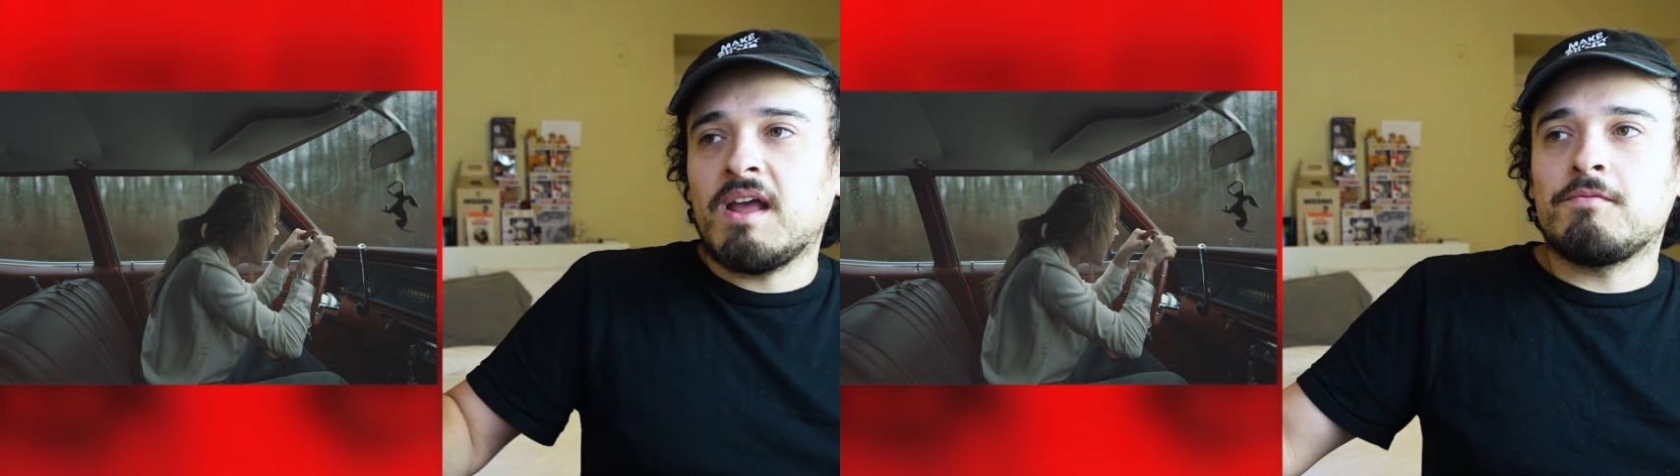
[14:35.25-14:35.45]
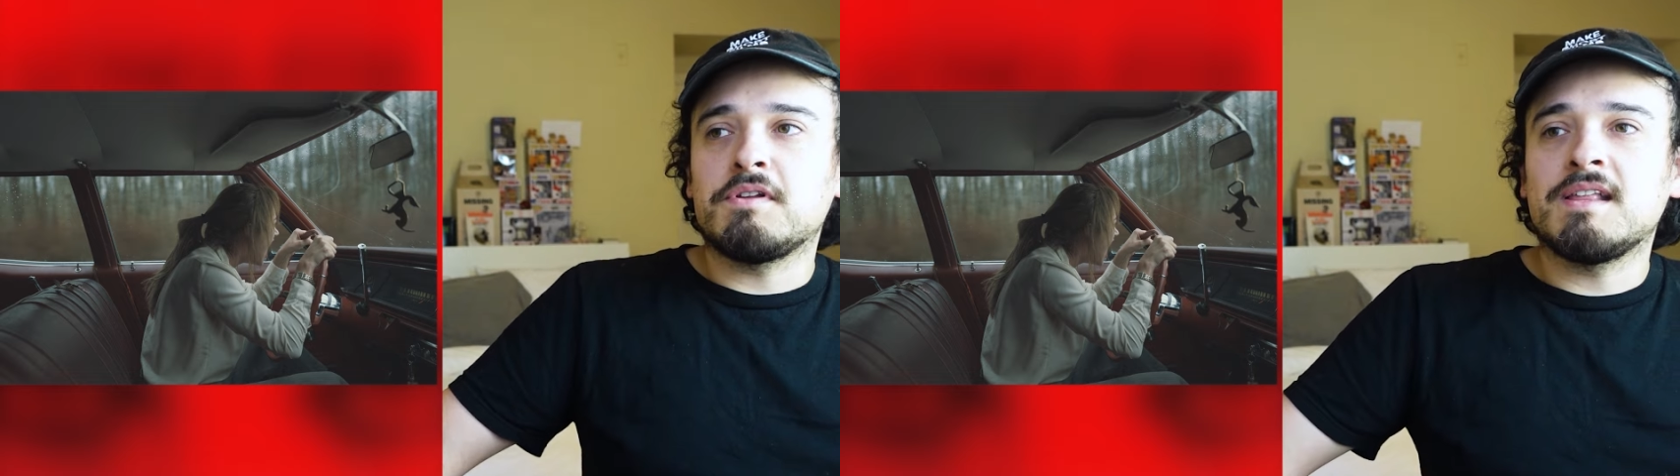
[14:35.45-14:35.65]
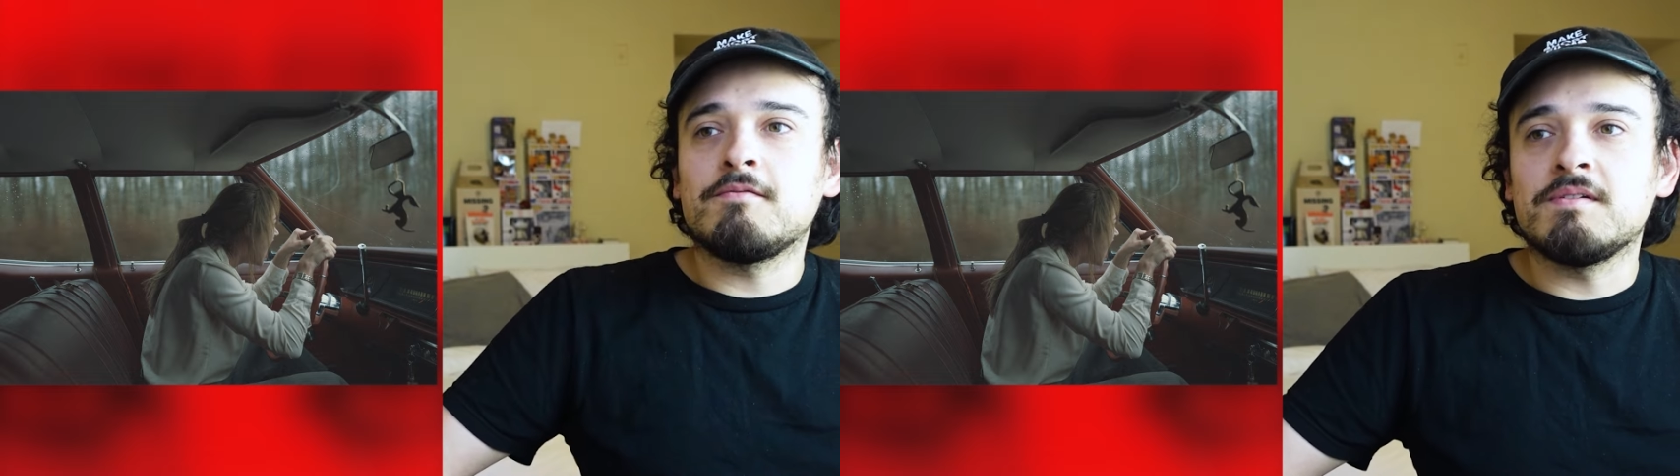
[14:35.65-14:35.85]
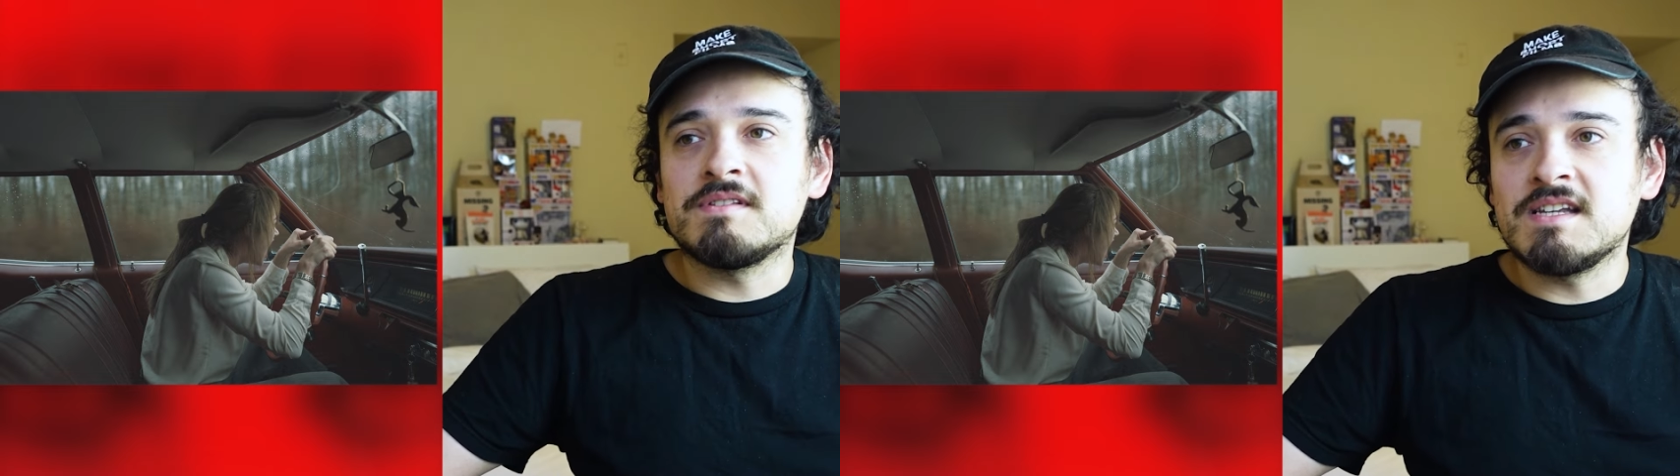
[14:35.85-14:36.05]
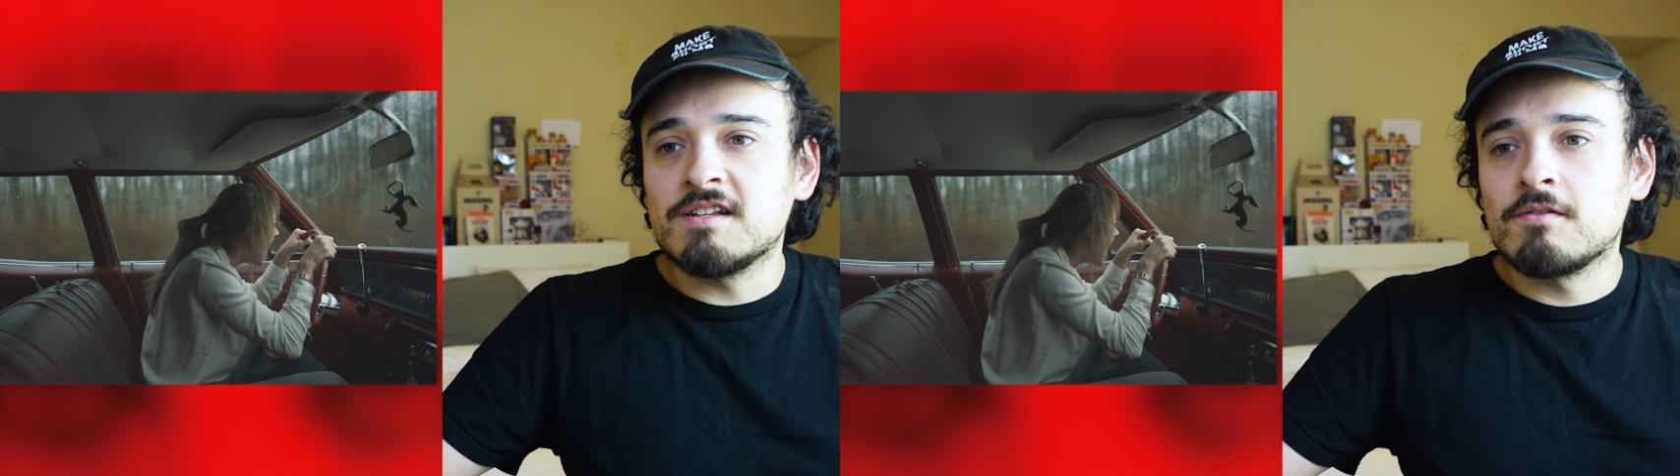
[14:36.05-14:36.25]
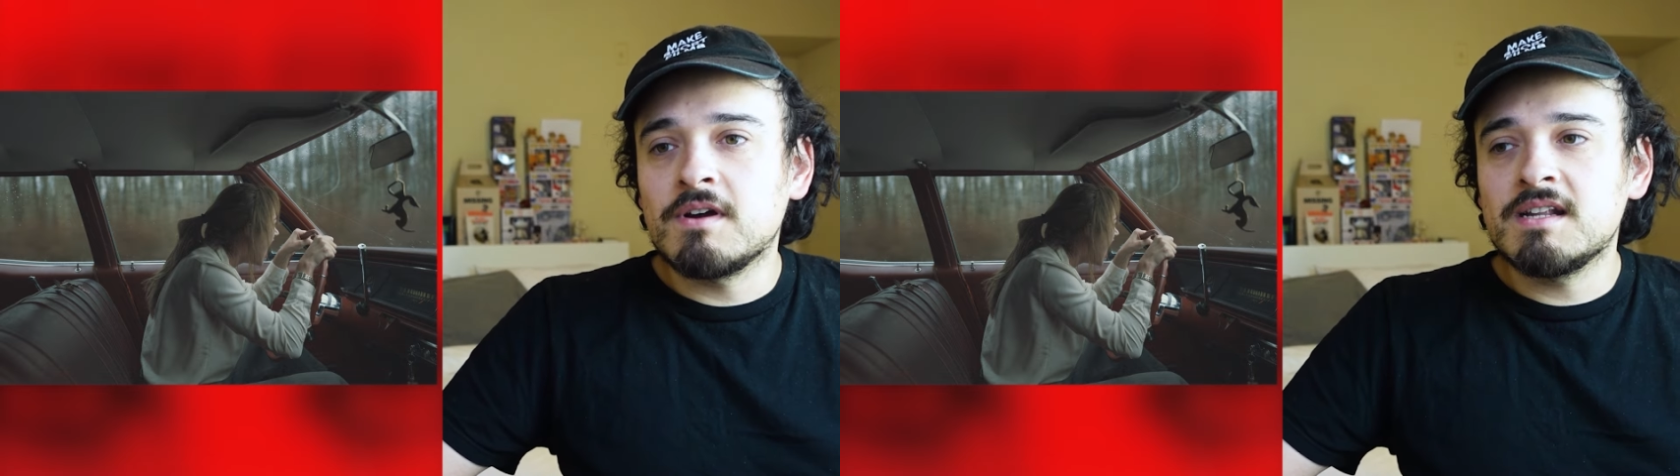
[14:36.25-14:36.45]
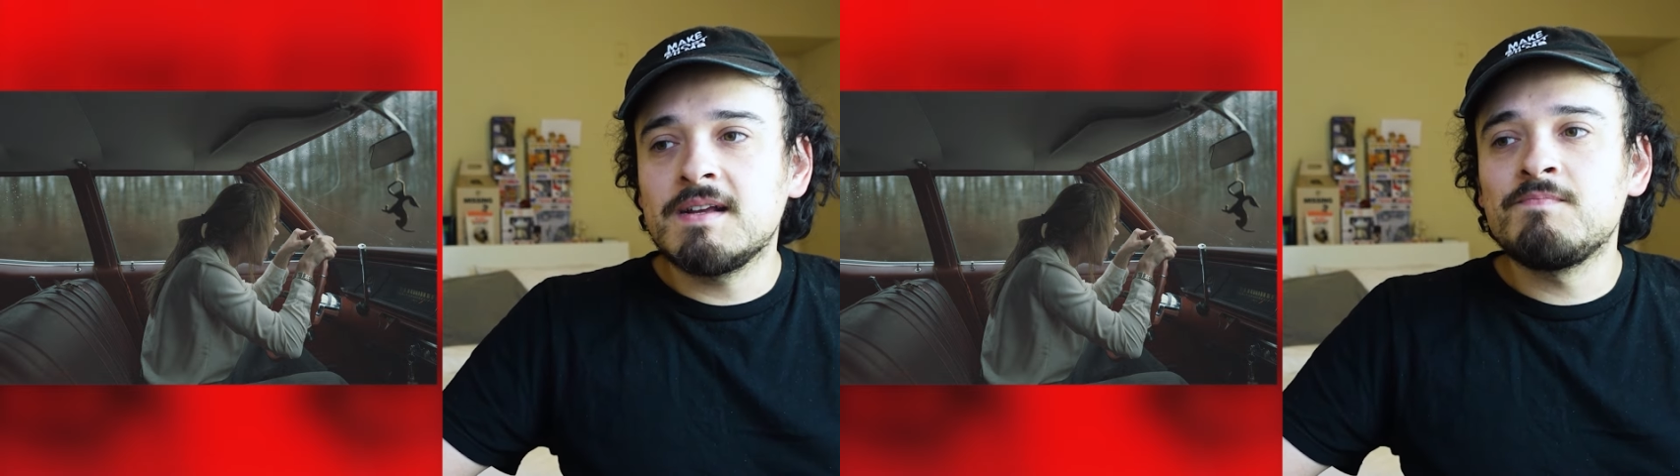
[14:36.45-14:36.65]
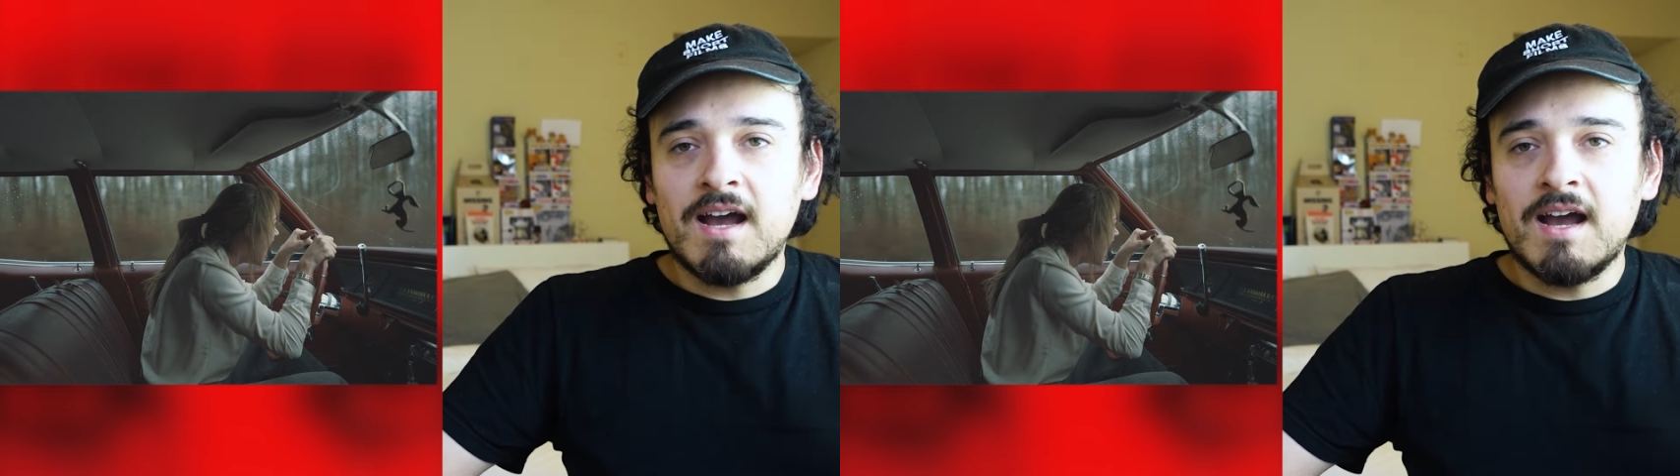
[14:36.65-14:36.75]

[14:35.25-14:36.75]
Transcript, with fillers: everything we've seen already.